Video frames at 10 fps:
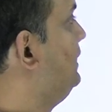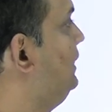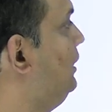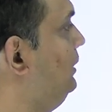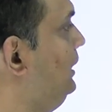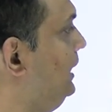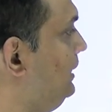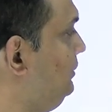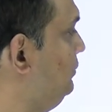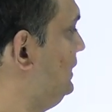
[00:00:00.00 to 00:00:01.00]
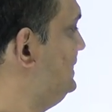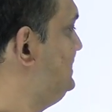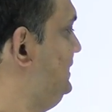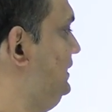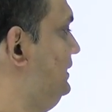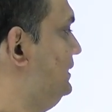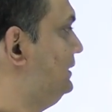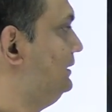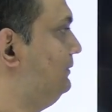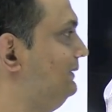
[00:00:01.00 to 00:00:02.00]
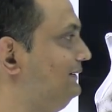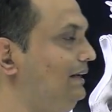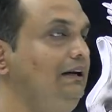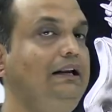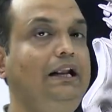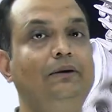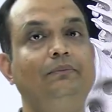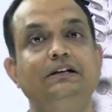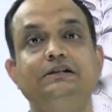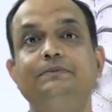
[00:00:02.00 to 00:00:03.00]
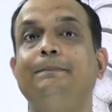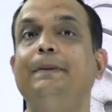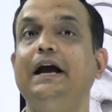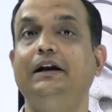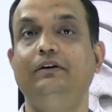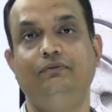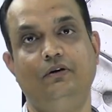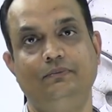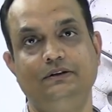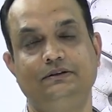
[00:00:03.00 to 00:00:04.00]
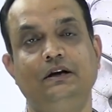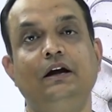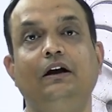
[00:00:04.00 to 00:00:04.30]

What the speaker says: Now, here you can see the muscle named is piriformis.